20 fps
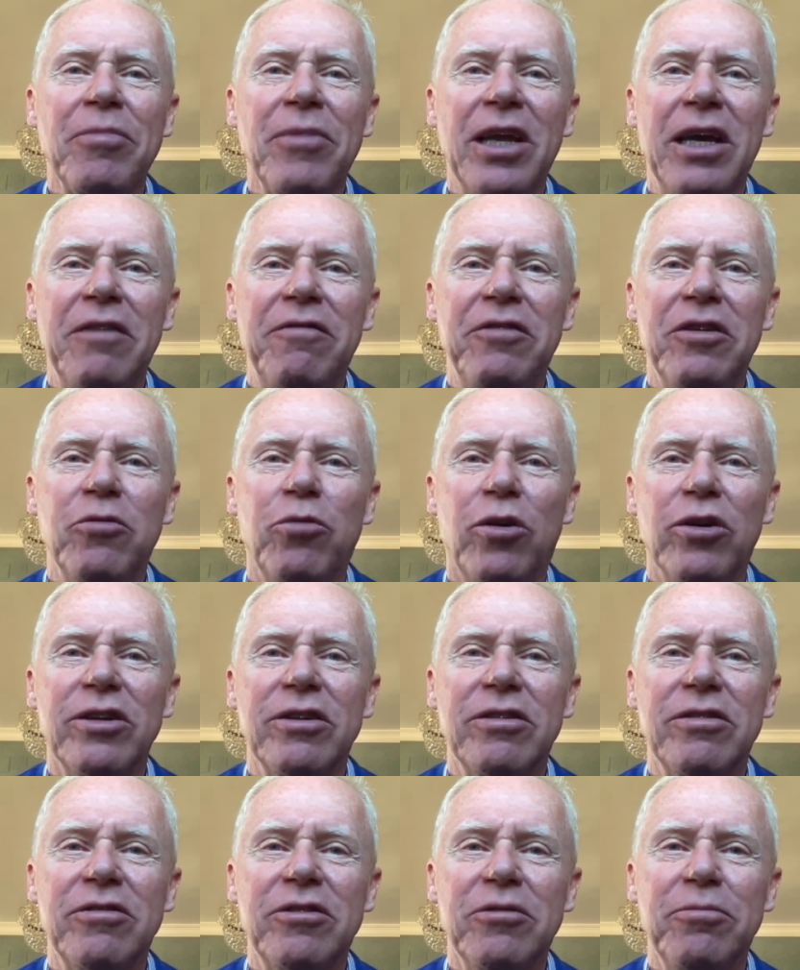If you
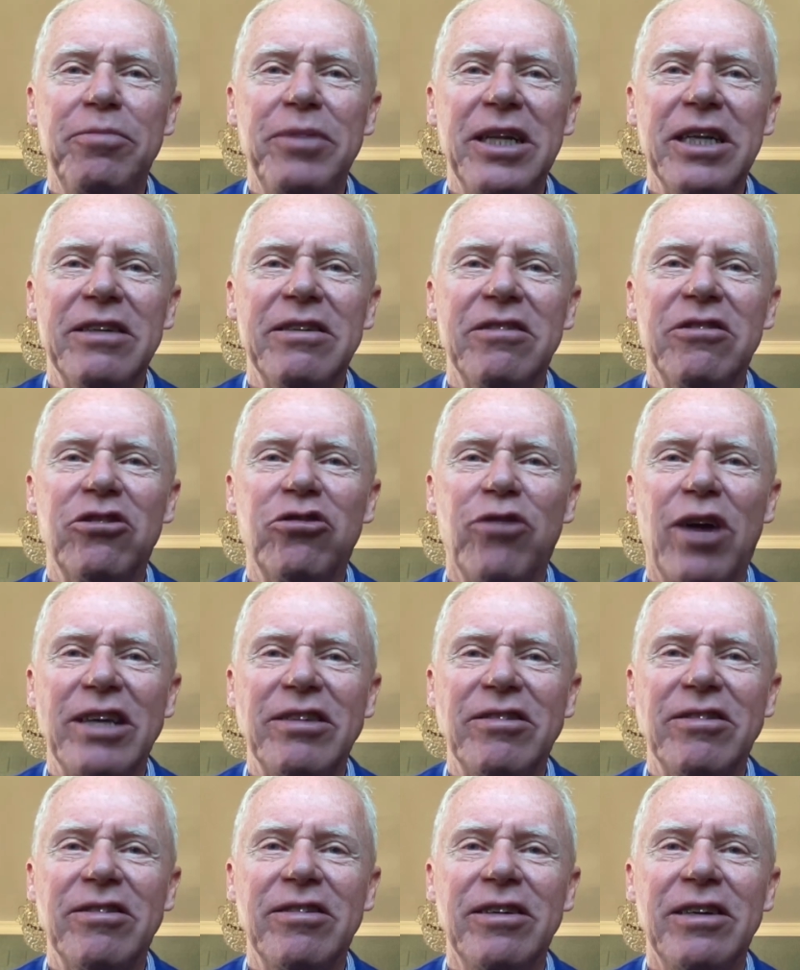want to build
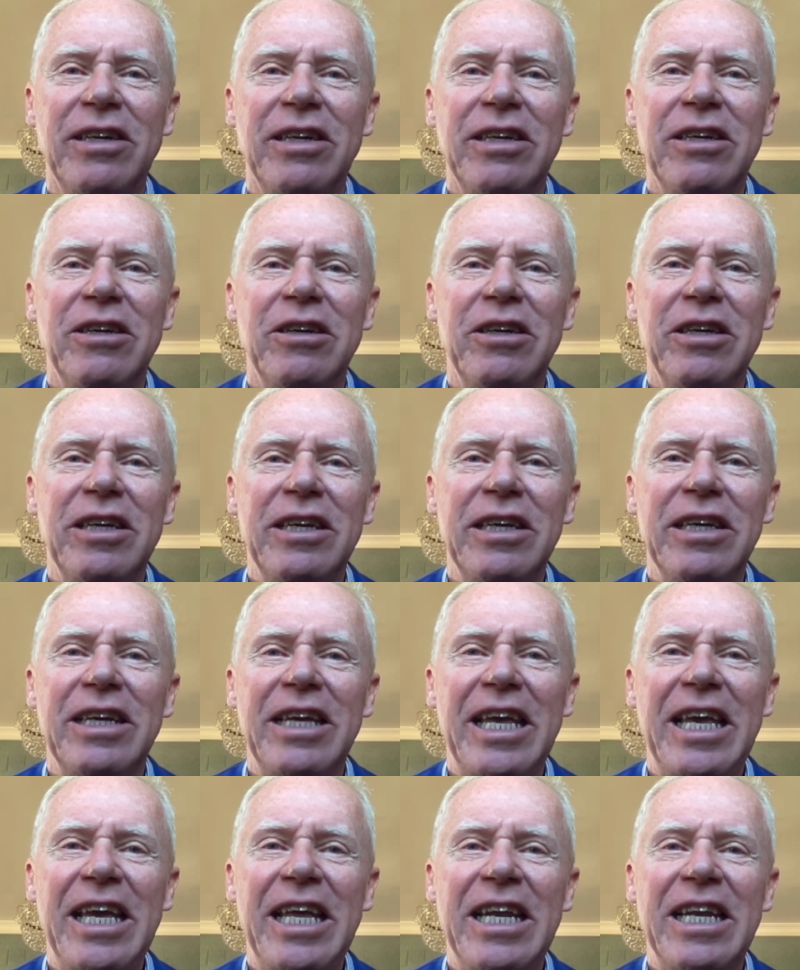trust
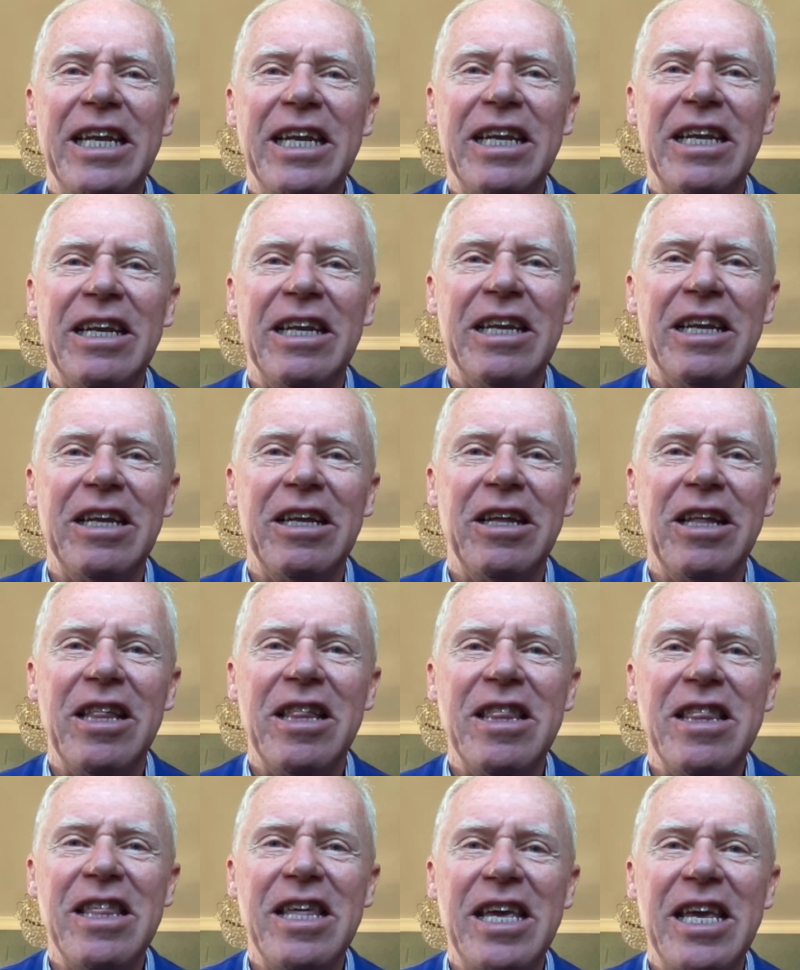in
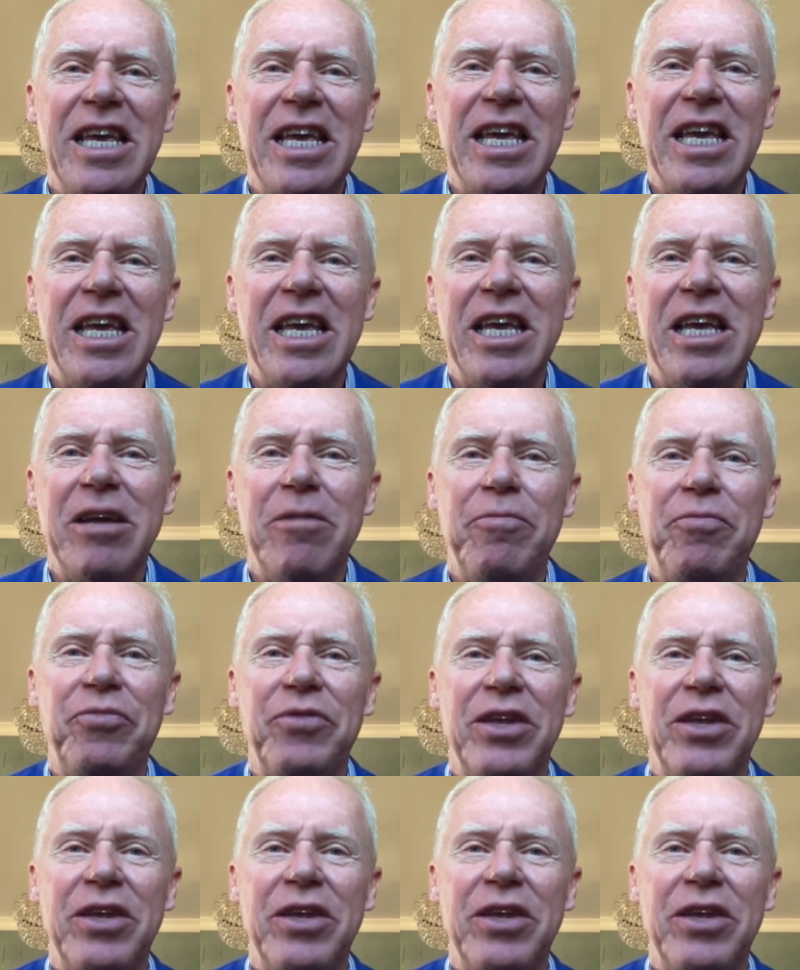the